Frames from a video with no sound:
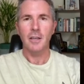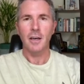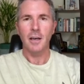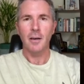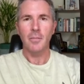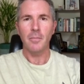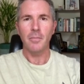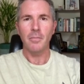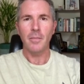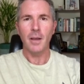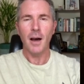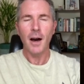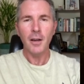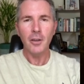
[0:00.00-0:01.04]
um,
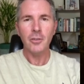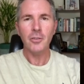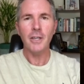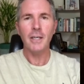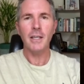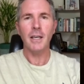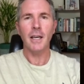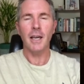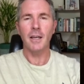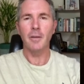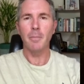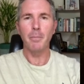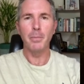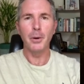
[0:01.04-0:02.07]
hungry
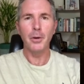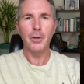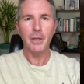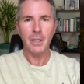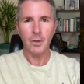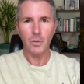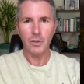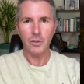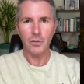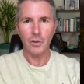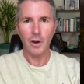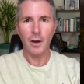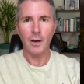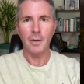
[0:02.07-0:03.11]
and burning with
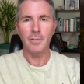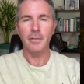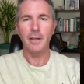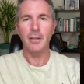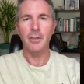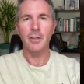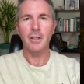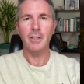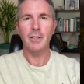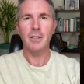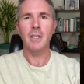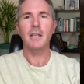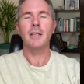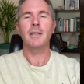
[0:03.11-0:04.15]
drive, and you can
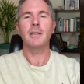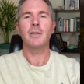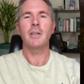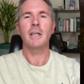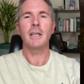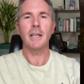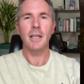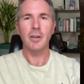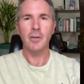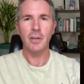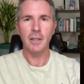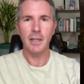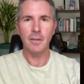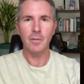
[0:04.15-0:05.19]
see it and you can hear
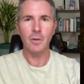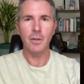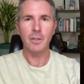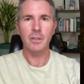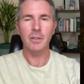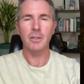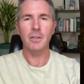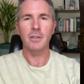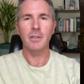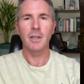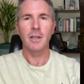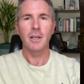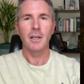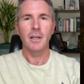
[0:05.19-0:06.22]
it in their voices.
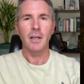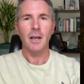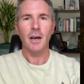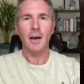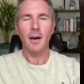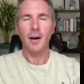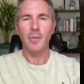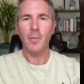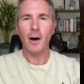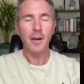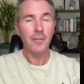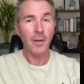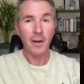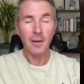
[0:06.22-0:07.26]
Um,
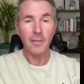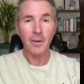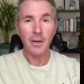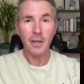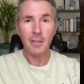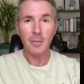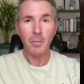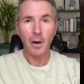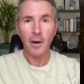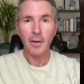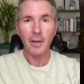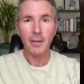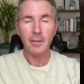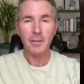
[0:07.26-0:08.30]
I find it very
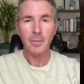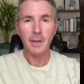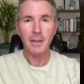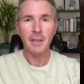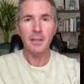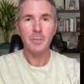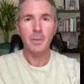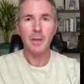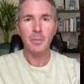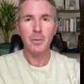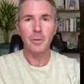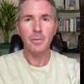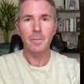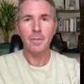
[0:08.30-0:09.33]
inspiring to meet these
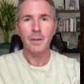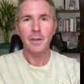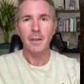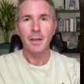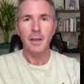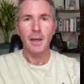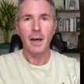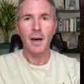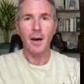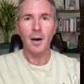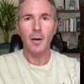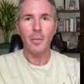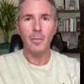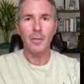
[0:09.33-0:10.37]
people.
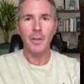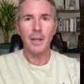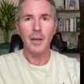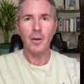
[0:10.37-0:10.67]
Um, they're